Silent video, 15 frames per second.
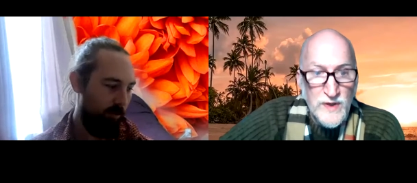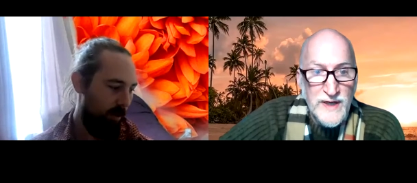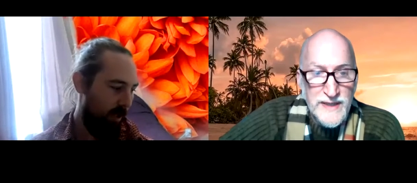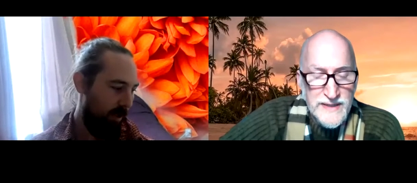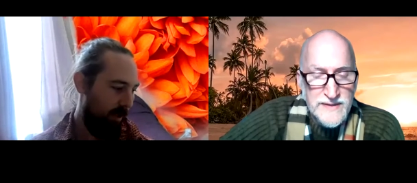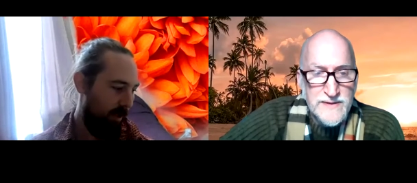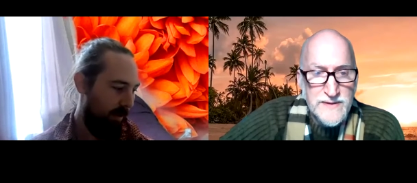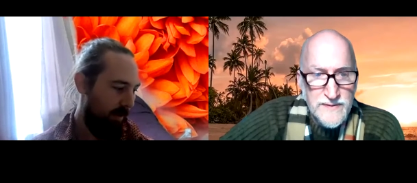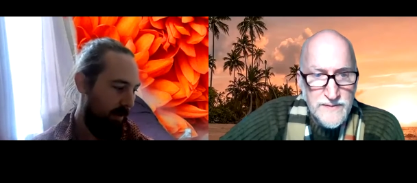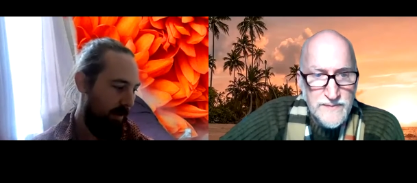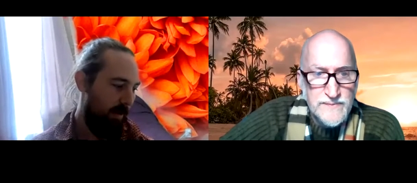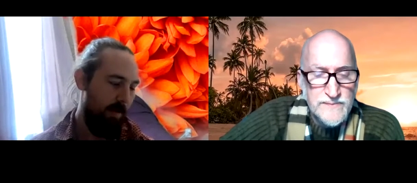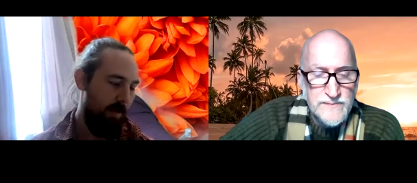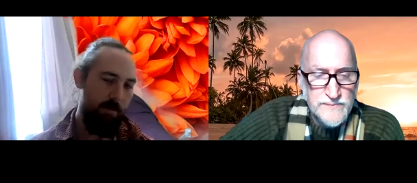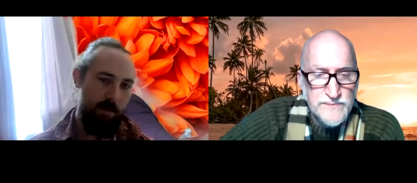Speaker 1: Right. Uh,
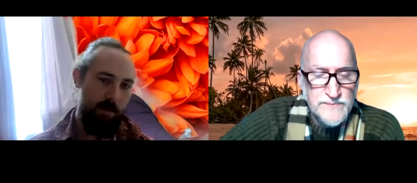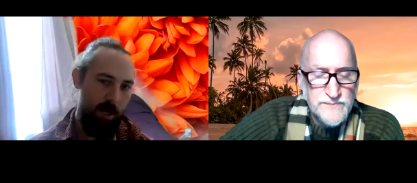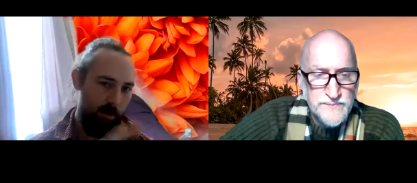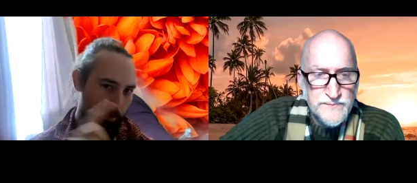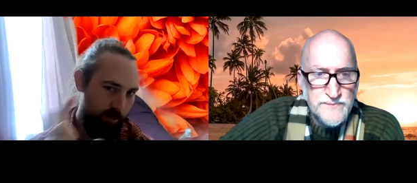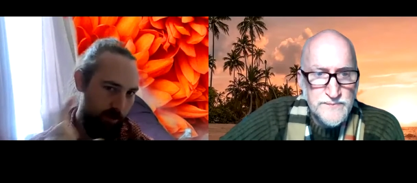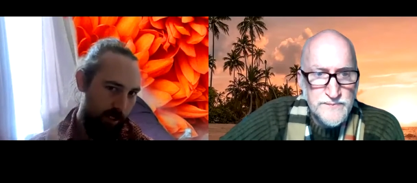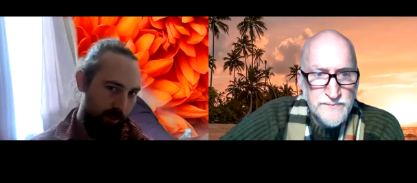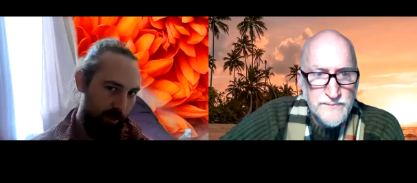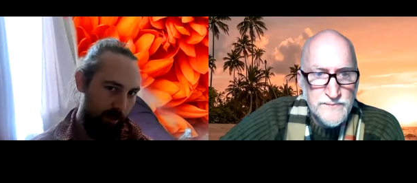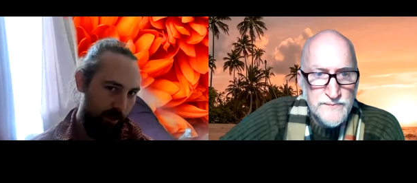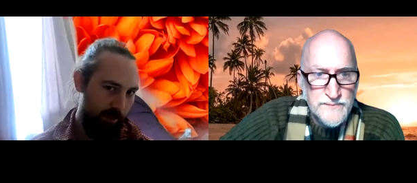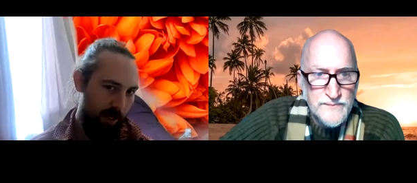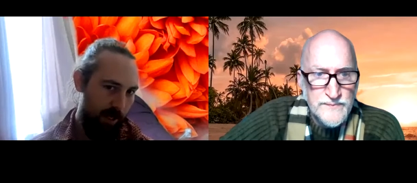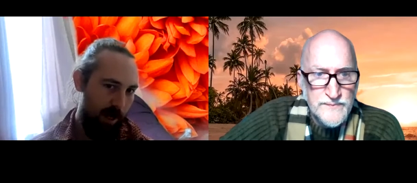then it would take you to
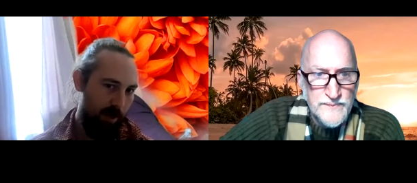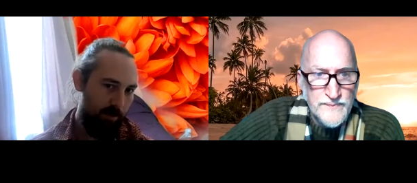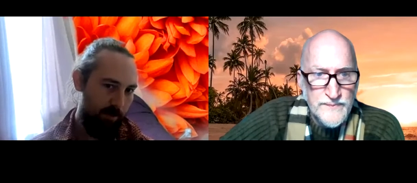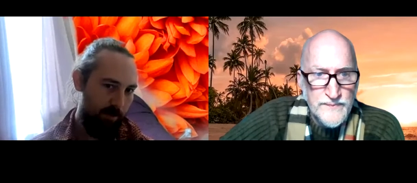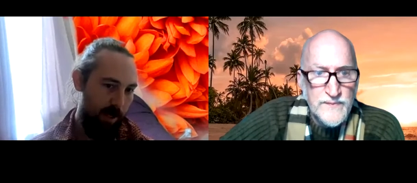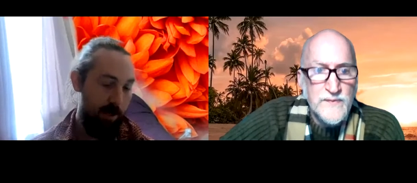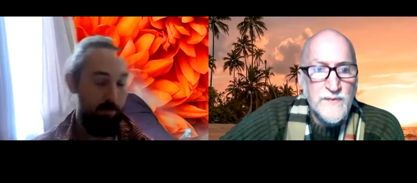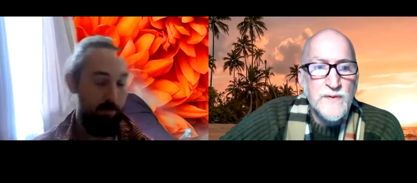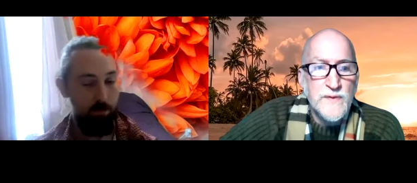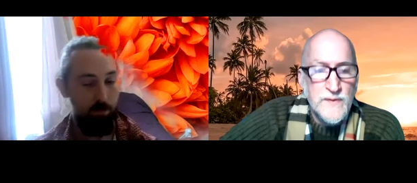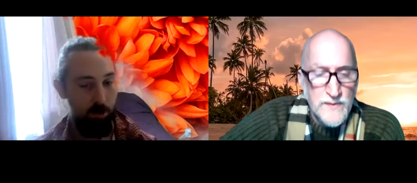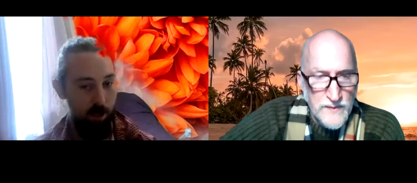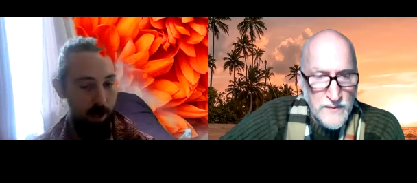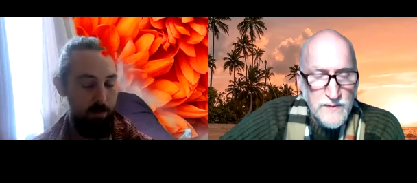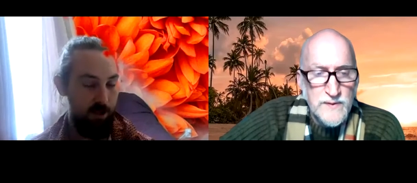that, and
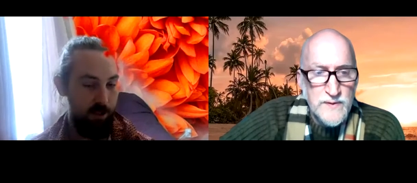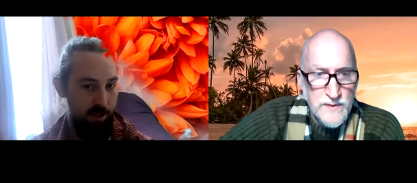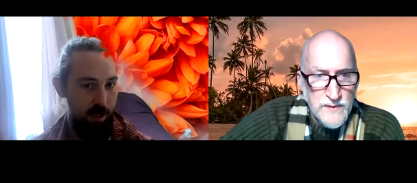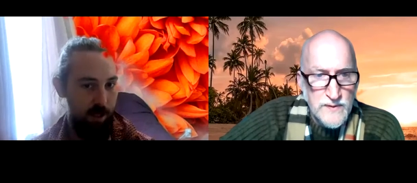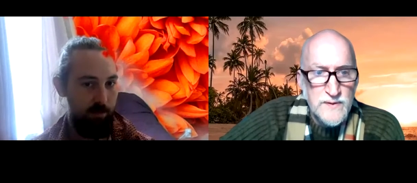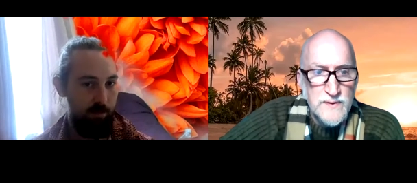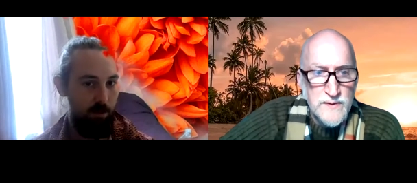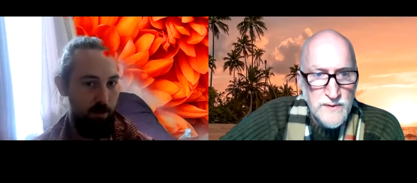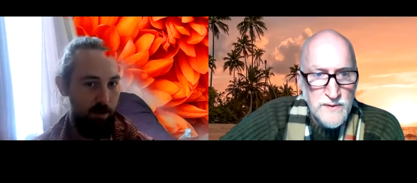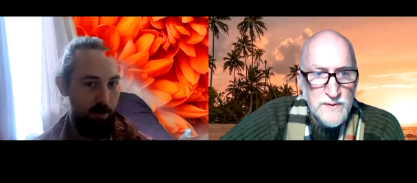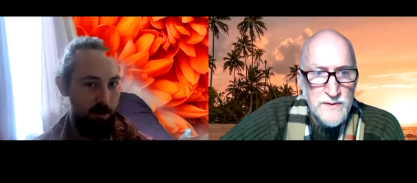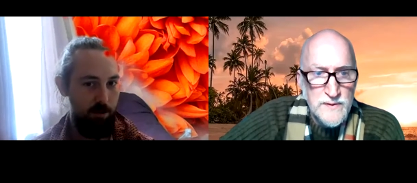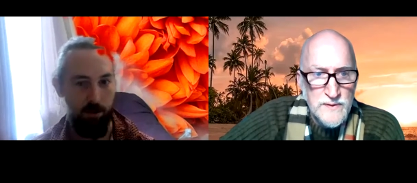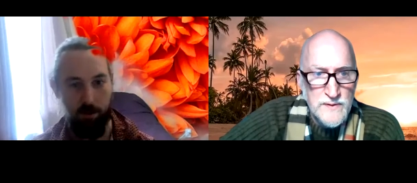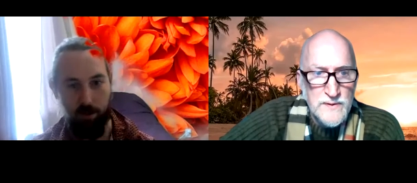perhaps at that point you
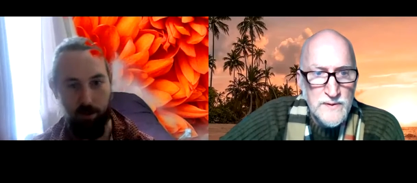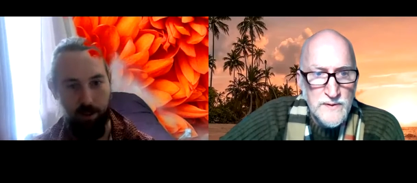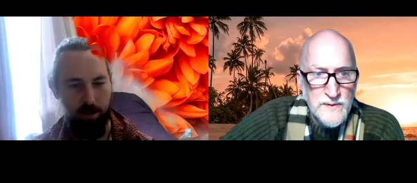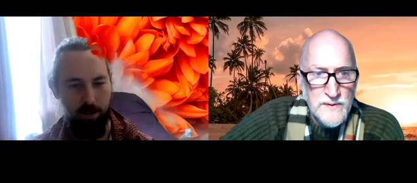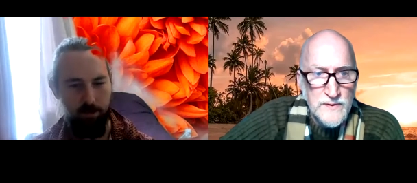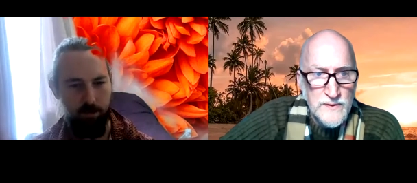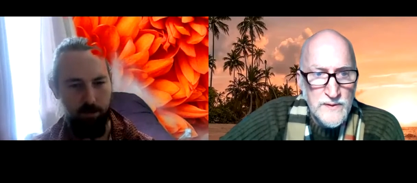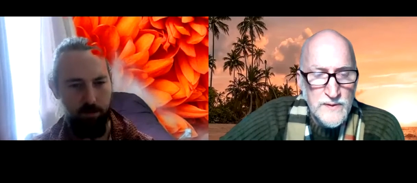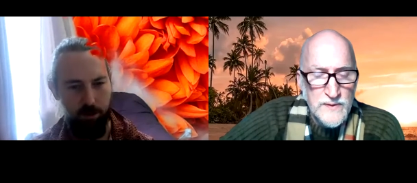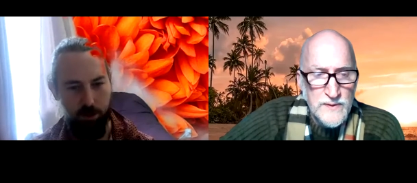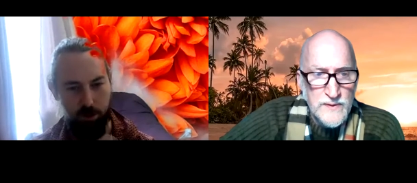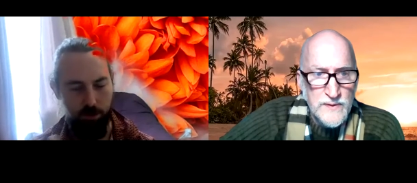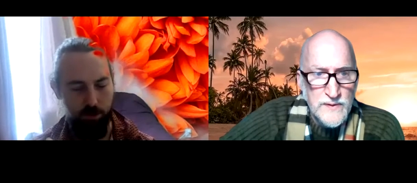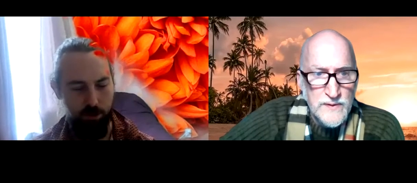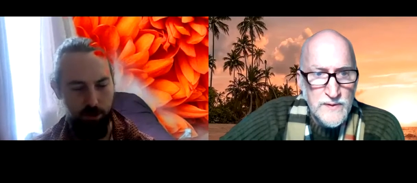can again
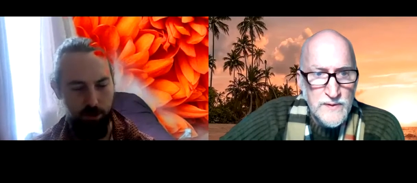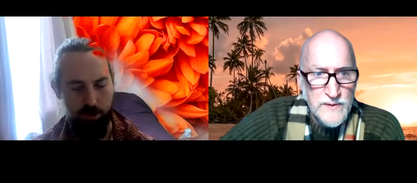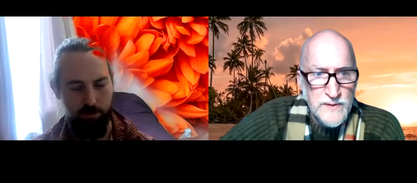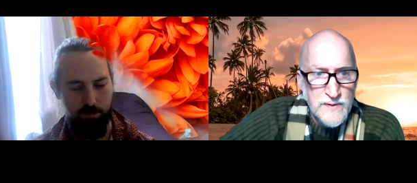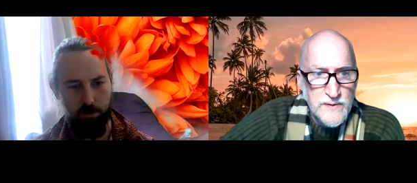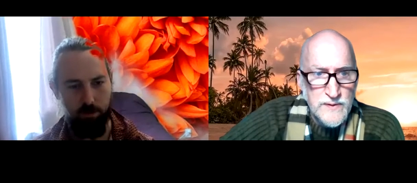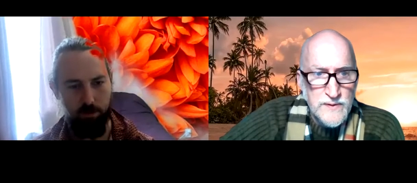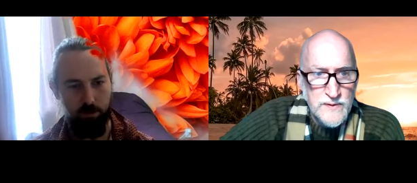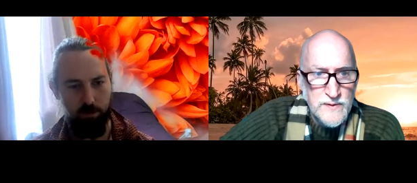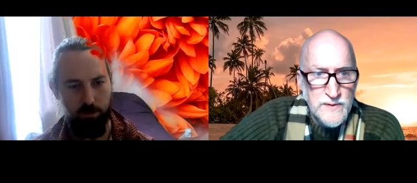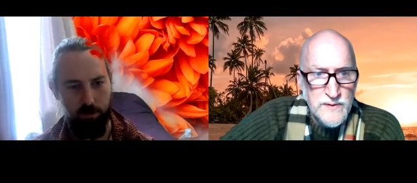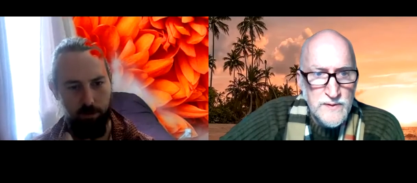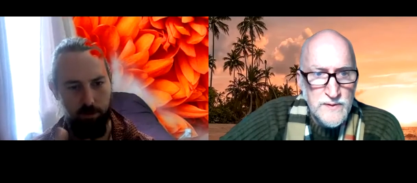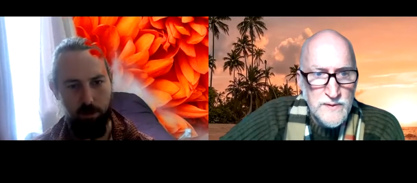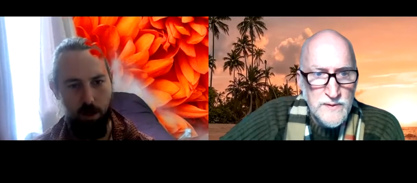choose the different
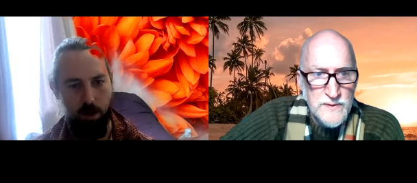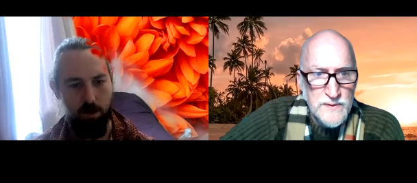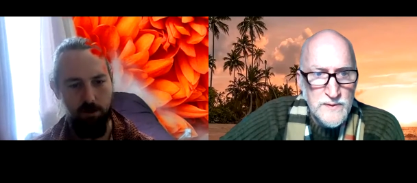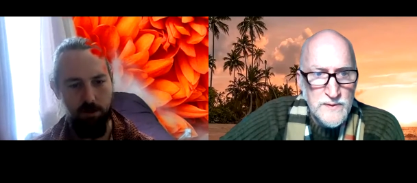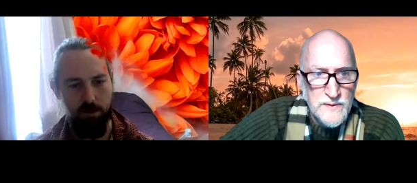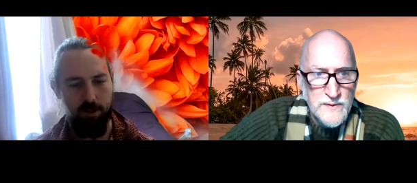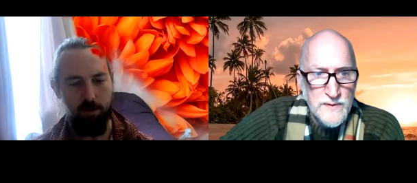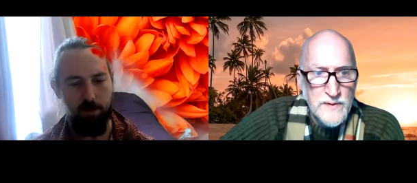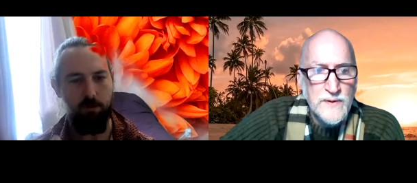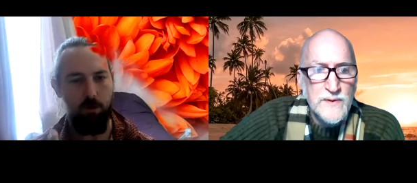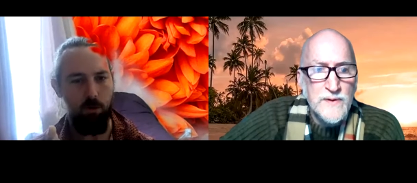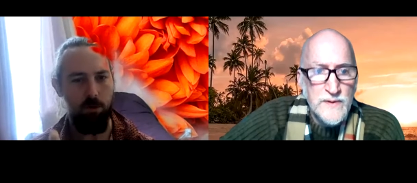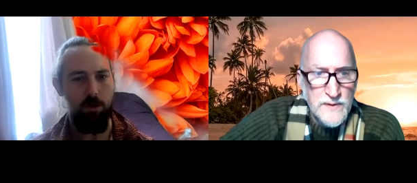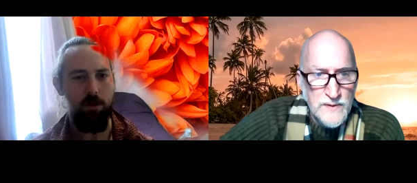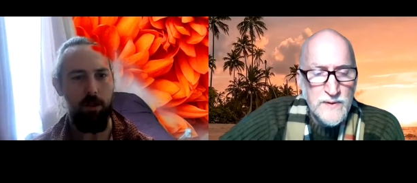cards and stuff,
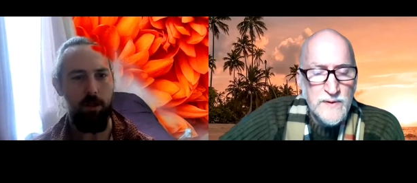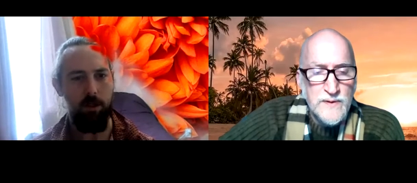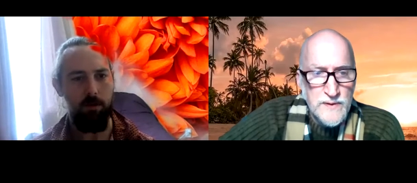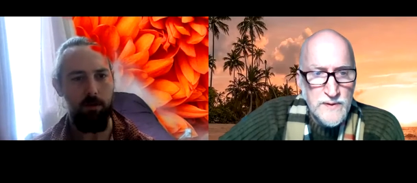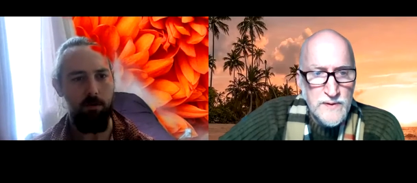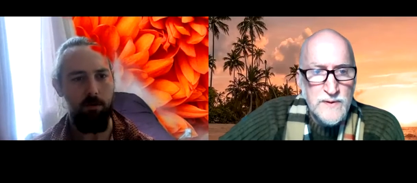or you can